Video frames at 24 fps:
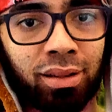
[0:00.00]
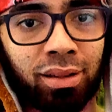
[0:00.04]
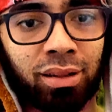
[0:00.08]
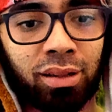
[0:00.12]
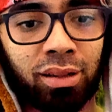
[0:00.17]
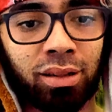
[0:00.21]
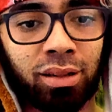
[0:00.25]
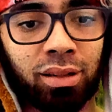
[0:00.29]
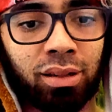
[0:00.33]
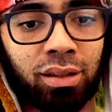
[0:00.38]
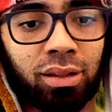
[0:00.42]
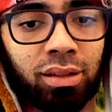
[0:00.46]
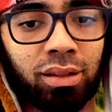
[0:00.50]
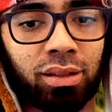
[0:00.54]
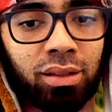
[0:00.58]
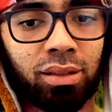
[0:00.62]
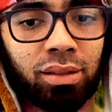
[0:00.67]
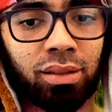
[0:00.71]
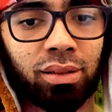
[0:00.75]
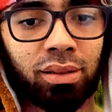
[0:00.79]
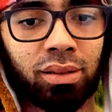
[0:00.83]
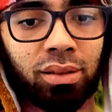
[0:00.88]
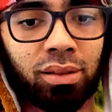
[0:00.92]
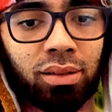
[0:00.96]

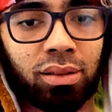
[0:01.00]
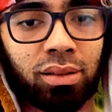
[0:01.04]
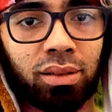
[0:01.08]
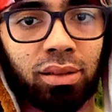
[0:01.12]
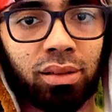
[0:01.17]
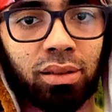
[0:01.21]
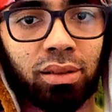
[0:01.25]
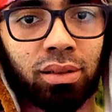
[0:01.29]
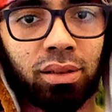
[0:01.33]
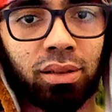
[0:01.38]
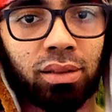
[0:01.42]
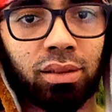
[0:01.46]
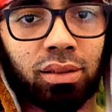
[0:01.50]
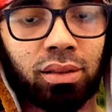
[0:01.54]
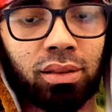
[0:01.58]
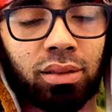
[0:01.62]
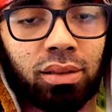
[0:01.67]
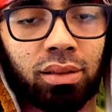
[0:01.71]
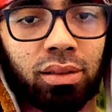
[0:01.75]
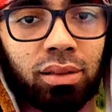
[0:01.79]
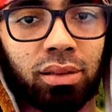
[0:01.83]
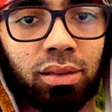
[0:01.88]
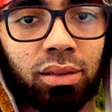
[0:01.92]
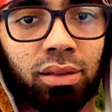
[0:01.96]

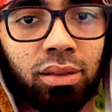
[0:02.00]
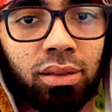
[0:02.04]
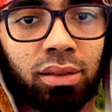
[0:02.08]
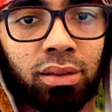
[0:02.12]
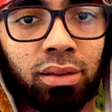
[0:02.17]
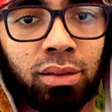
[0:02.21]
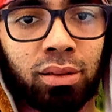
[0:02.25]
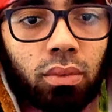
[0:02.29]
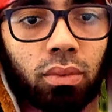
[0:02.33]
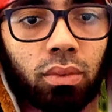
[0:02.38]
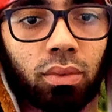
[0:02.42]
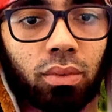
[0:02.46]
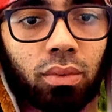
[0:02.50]
No one is speaking in this clip.